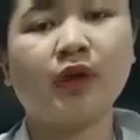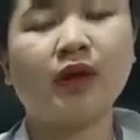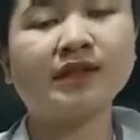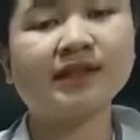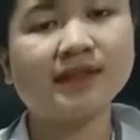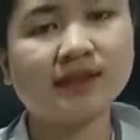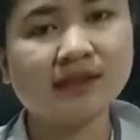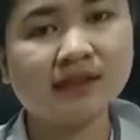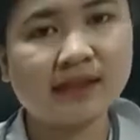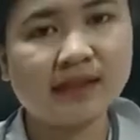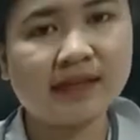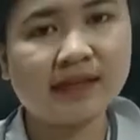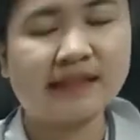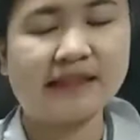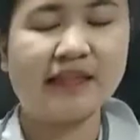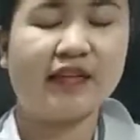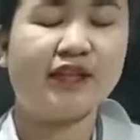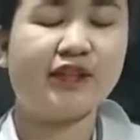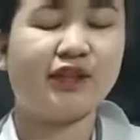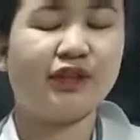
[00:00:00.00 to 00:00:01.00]
auscultate
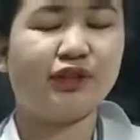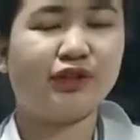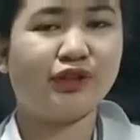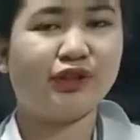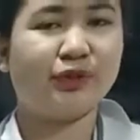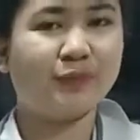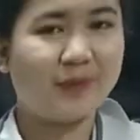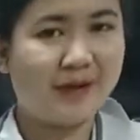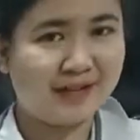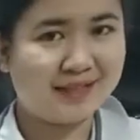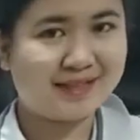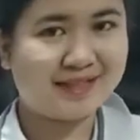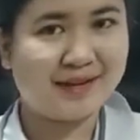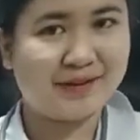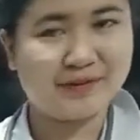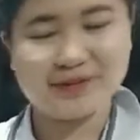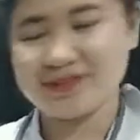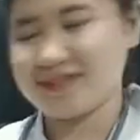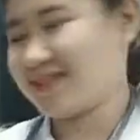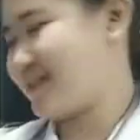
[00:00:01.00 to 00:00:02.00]
the anterior breath
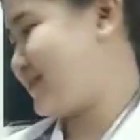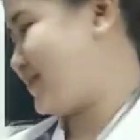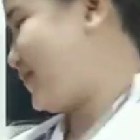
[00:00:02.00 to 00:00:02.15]
sounds.